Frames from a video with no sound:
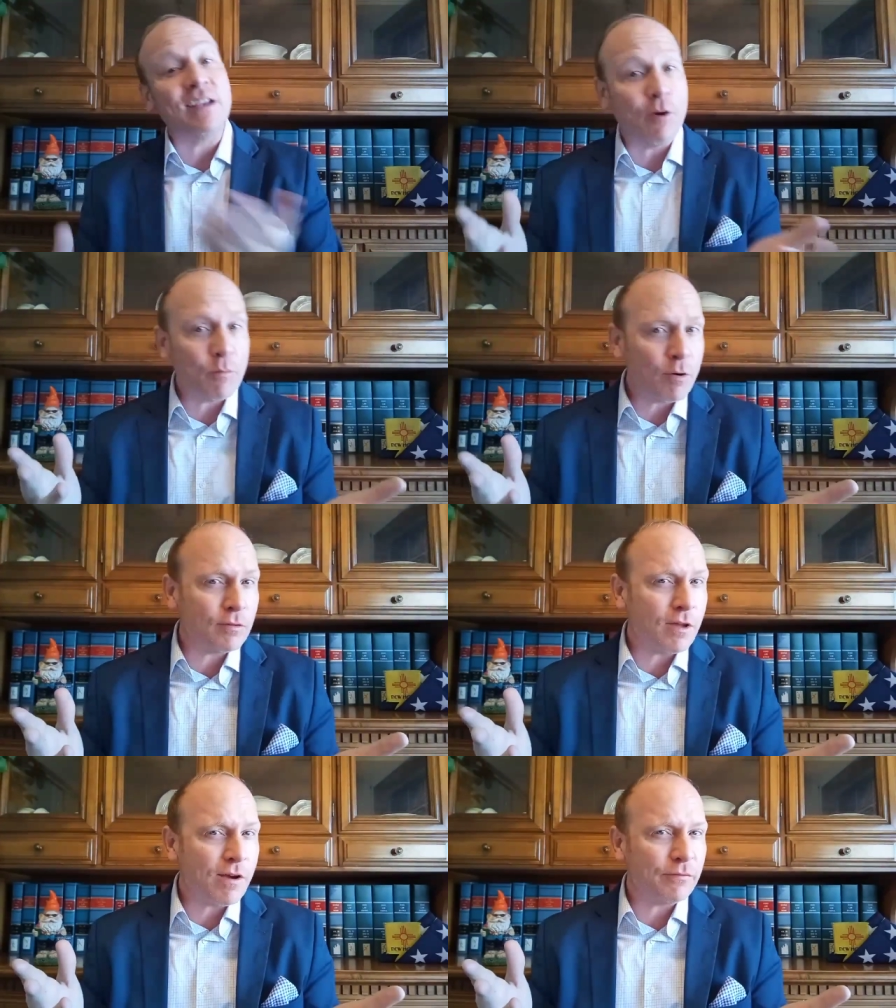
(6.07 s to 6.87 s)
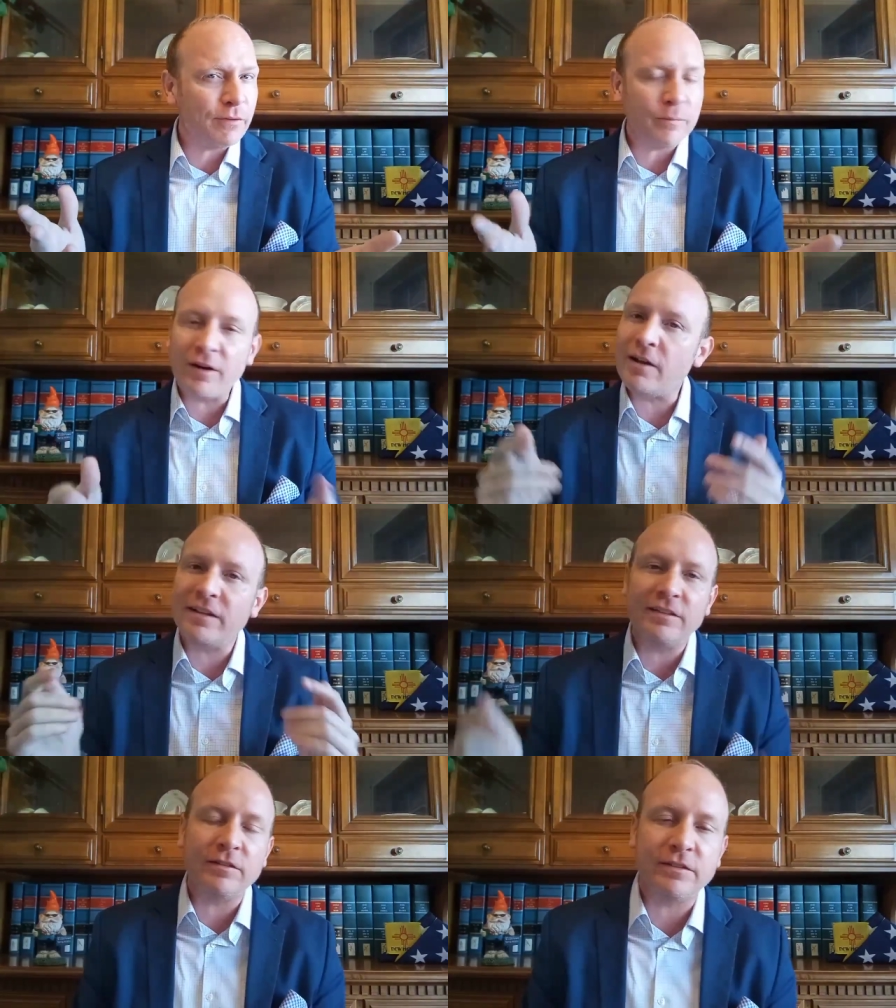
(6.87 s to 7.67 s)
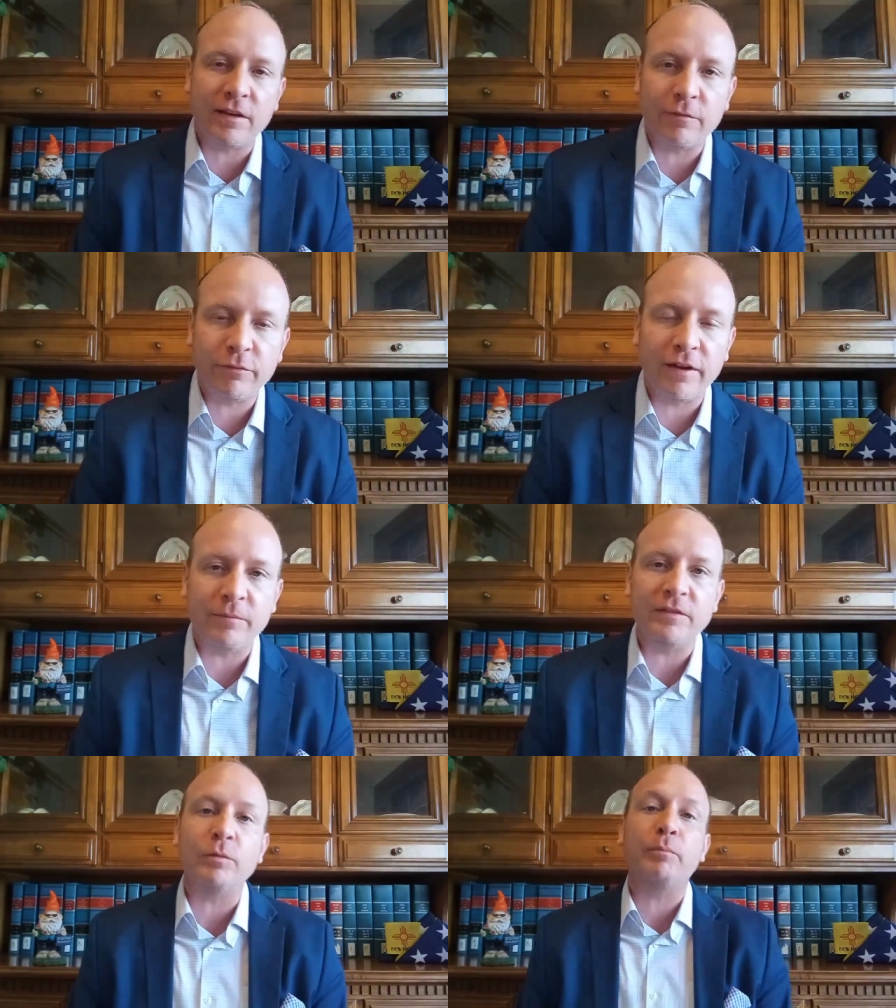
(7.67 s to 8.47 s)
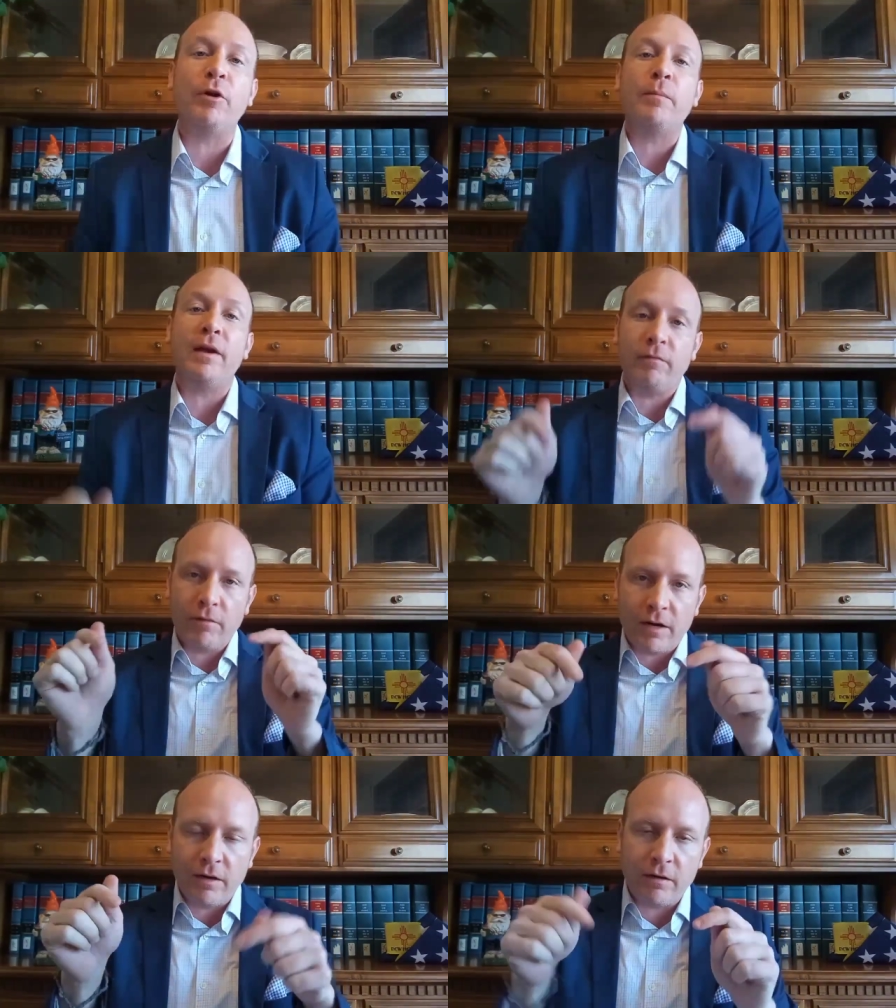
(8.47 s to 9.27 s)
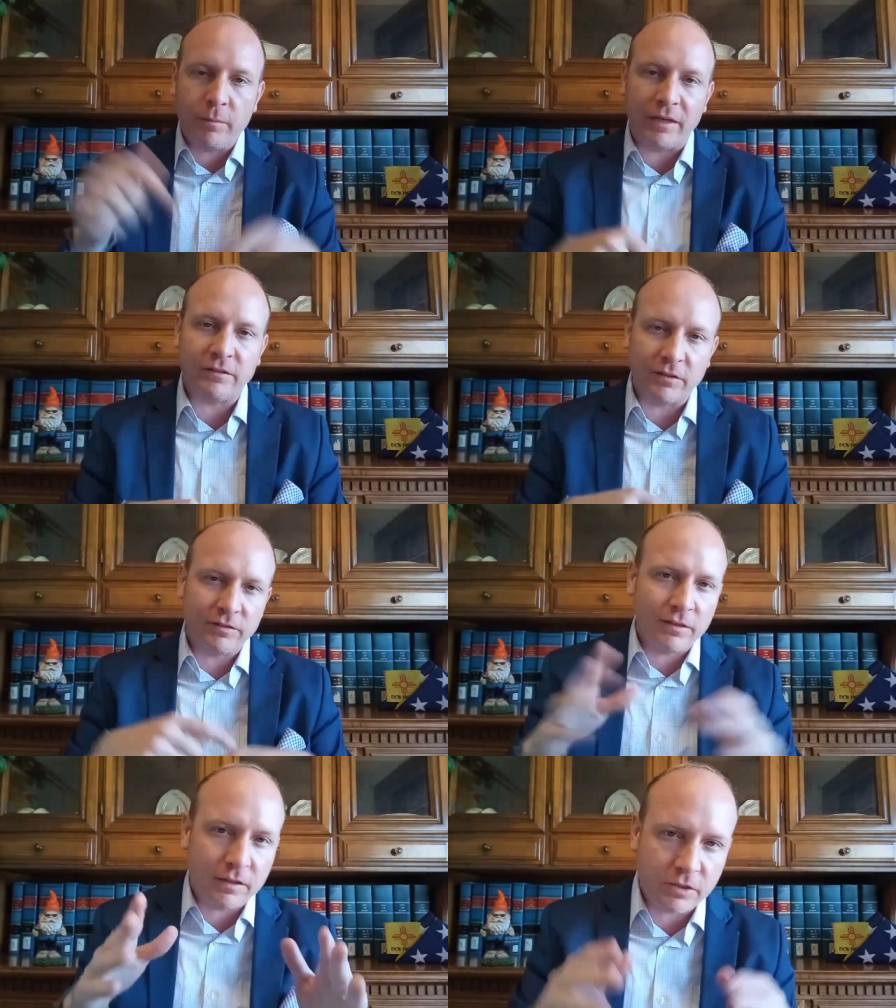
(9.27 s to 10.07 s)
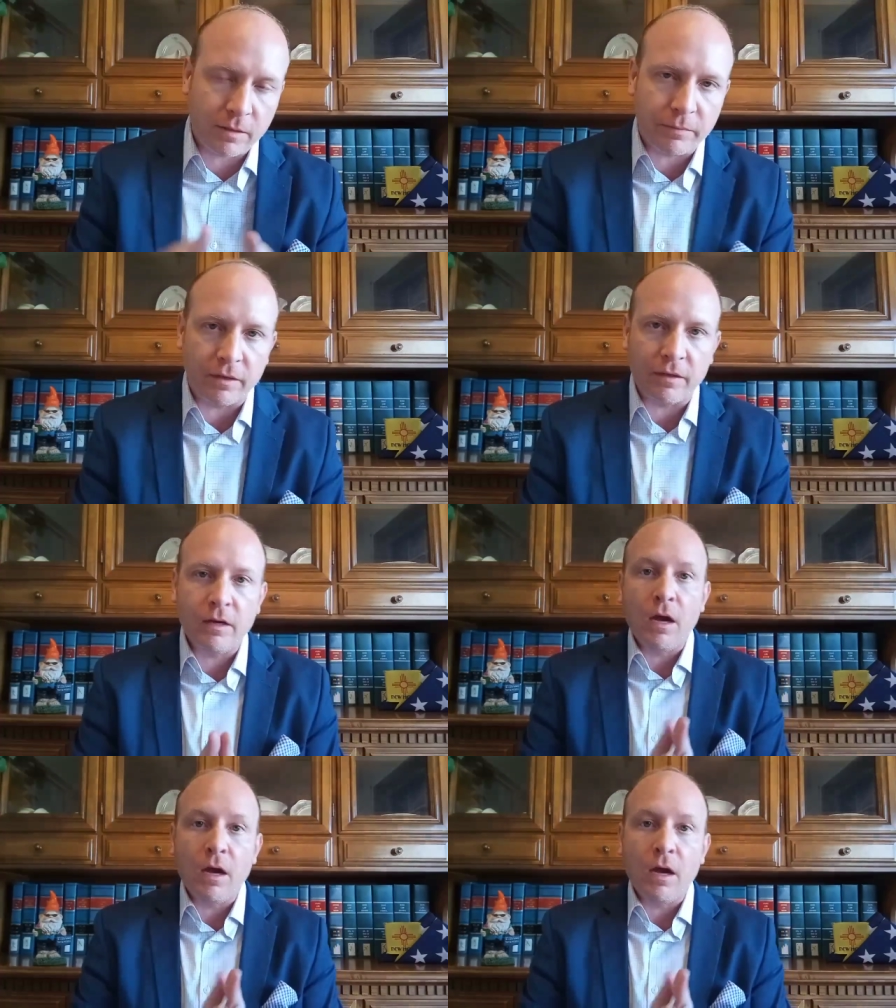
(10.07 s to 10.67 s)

I'm on law firm, and all I do is help families with probate right here in New Mexico. So let's jump in.